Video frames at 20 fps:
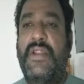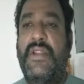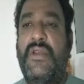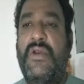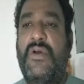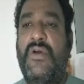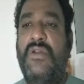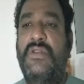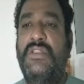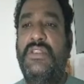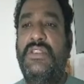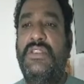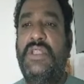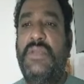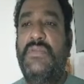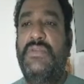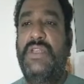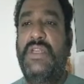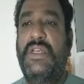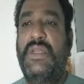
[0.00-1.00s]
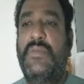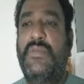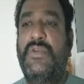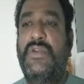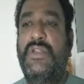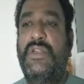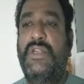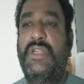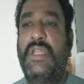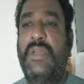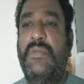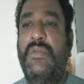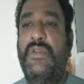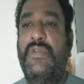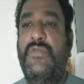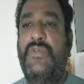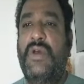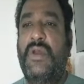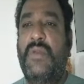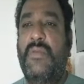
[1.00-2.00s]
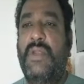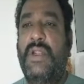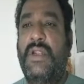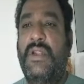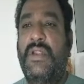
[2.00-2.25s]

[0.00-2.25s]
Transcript: All the steps I can put in tabular format.